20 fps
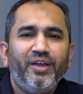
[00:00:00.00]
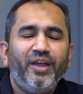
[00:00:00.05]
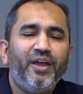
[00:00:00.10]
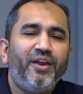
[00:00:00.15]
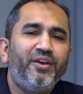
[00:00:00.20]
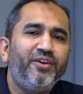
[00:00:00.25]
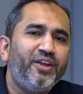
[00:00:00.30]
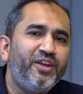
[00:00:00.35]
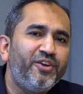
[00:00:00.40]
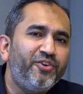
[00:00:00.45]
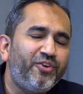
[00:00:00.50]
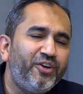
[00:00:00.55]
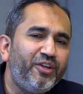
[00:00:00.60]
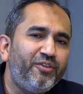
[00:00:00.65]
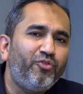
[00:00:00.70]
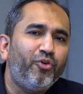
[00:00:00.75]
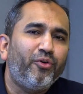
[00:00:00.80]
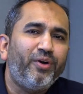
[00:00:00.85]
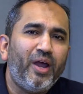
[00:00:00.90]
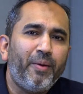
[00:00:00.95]

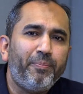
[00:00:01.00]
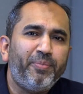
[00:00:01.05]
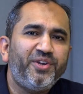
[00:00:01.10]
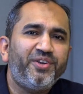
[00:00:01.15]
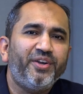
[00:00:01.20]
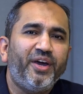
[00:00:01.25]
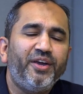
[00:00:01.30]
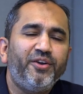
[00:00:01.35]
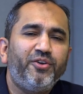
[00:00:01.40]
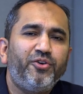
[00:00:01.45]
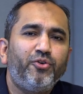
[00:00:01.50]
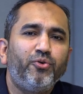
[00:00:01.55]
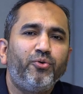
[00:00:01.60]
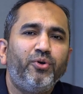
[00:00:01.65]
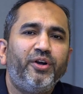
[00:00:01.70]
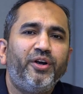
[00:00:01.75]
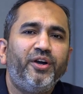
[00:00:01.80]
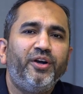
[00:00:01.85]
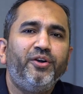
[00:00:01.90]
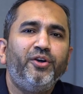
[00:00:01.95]
increase your appetite to
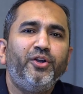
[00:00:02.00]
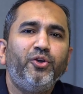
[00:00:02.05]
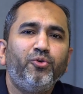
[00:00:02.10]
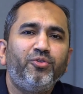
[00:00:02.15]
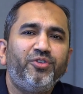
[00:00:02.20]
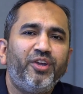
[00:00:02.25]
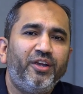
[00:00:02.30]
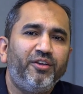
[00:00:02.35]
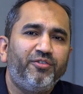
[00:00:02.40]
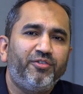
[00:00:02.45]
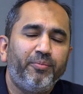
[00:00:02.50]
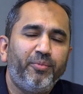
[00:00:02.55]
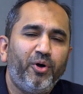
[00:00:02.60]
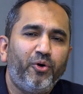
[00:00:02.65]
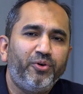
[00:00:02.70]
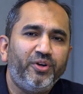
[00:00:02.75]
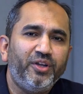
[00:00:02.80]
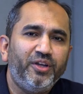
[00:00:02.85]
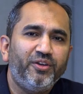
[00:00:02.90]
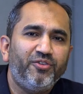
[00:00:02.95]
learn new things
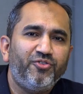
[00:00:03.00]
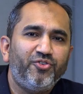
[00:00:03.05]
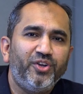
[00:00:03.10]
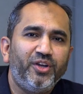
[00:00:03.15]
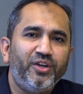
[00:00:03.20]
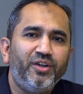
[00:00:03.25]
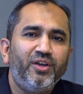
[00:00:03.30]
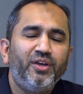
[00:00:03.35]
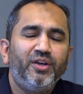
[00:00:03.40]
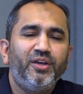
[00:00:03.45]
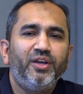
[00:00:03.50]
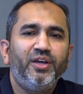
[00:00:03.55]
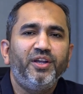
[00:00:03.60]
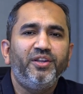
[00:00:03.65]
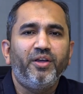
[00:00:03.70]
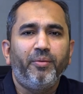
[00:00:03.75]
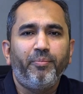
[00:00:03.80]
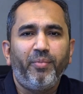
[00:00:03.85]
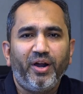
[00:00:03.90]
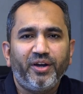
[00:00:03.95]
about ESG
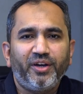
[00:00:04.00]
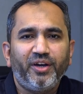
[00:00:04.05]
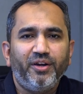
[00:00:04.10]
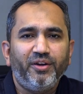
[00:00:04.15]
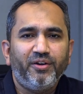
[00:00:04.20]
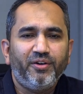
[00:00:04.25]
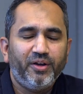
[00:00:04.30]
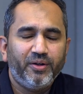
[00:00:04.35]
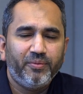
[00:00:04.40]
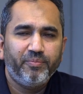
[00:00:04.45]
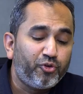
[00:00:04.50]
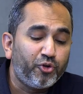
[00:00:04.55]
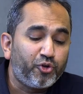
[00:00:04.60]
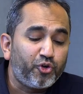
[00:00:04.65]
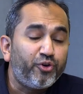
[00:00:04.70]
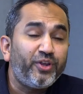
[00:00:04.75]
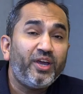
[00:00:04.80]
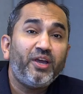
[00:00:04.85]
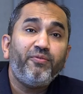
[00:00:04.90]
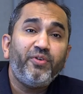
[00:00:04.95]
in the market. So
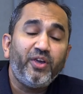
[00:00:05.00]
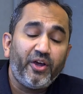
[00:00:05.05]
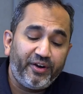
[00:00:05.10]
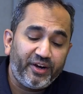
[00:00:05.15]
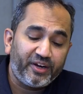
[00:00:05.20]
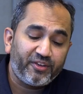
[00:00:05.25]
today we are